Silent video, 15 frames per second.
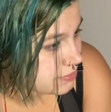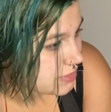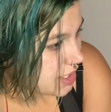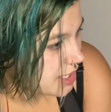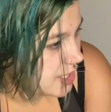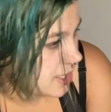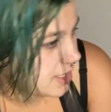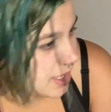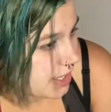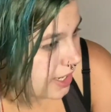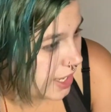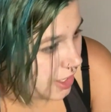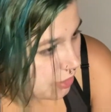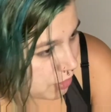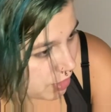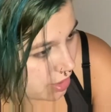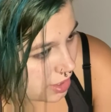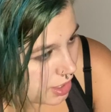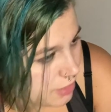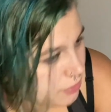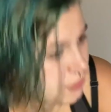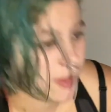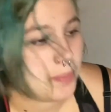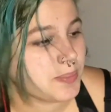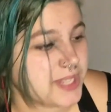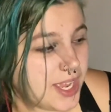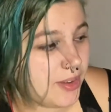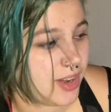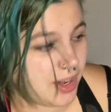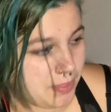He got angry and flipped
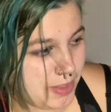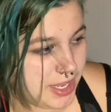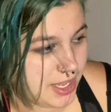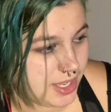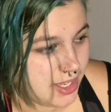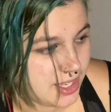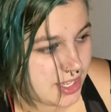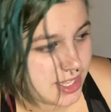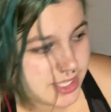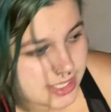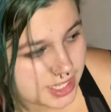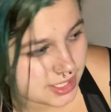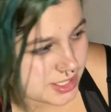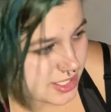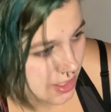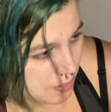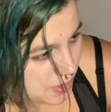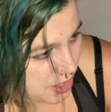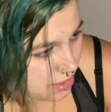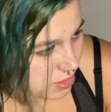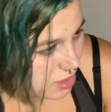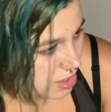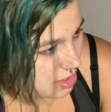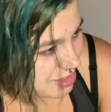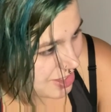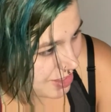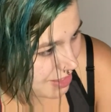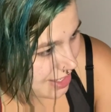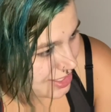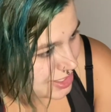out on me. He said something along the
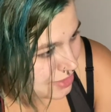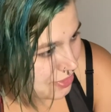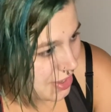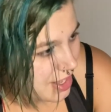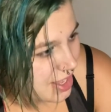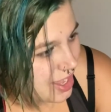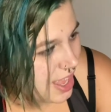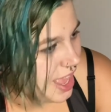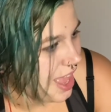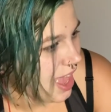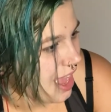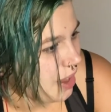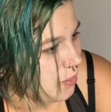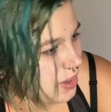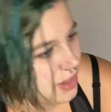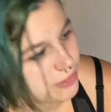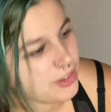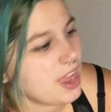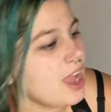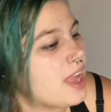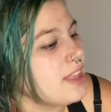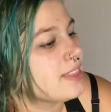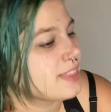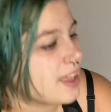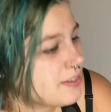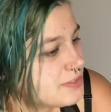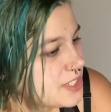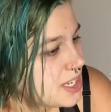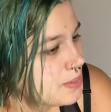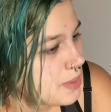lines of how if I
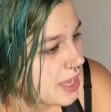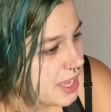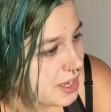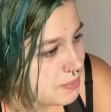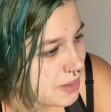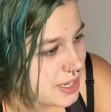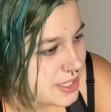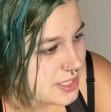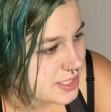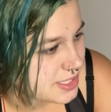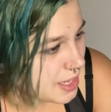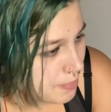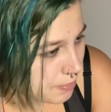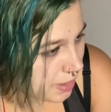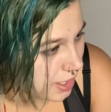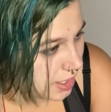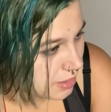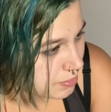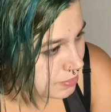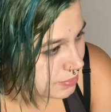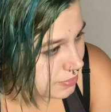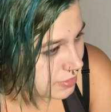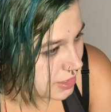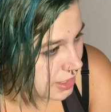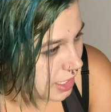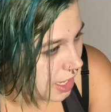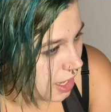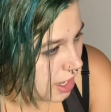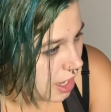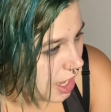loved him and my stepmom, then
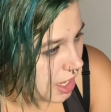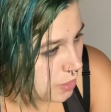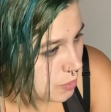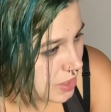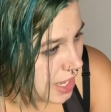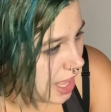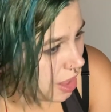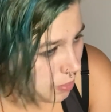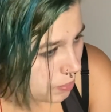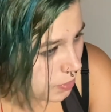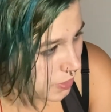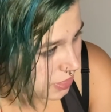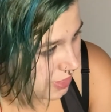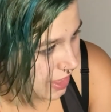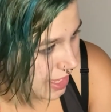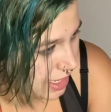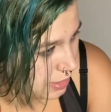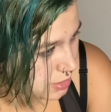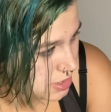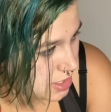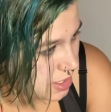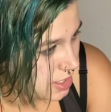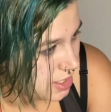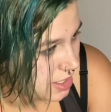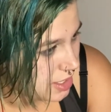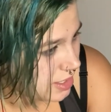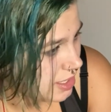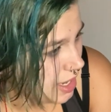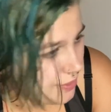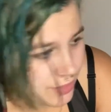I would help with the house,
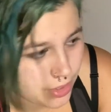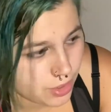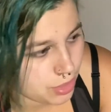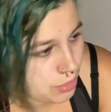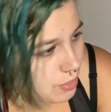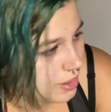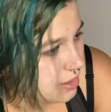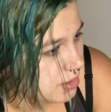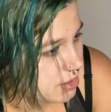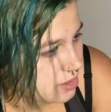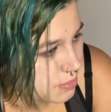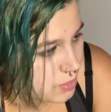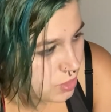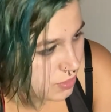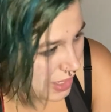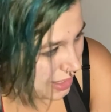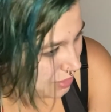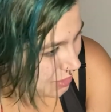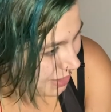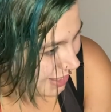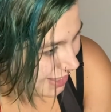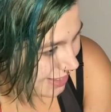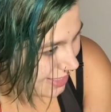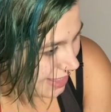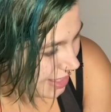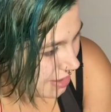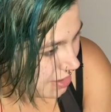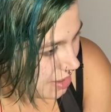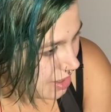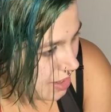and never to threaten to move out like that.
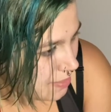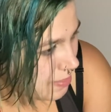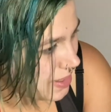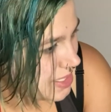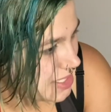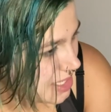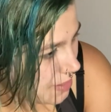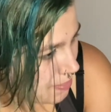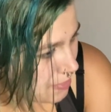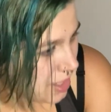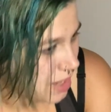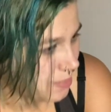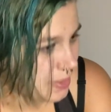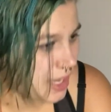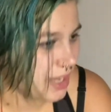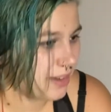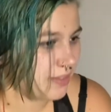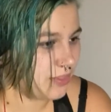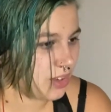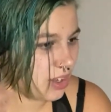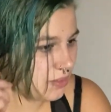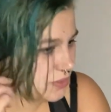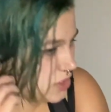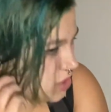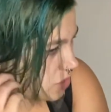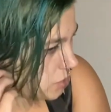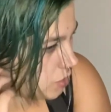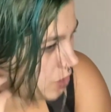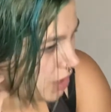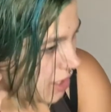My stepmom got involved
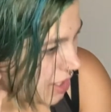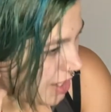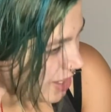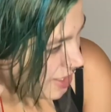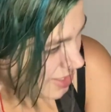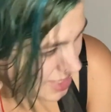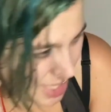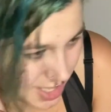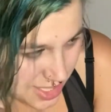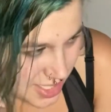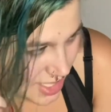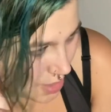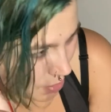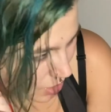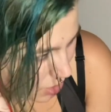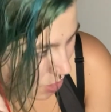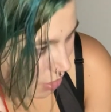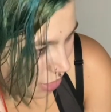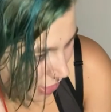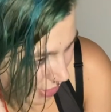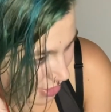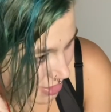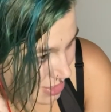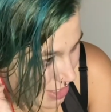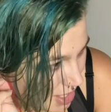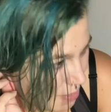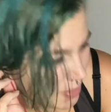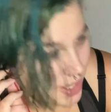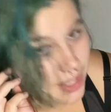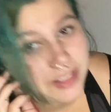too, and said similar things,
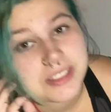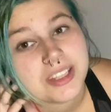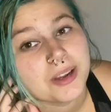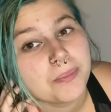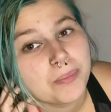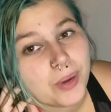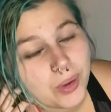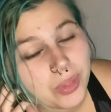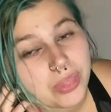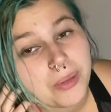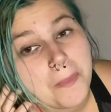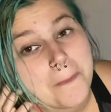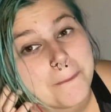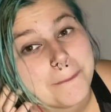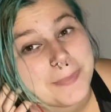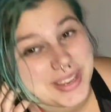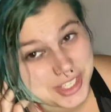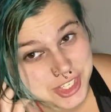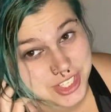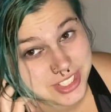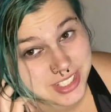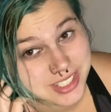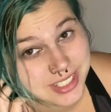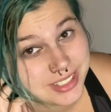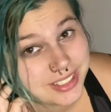because they're both bitches.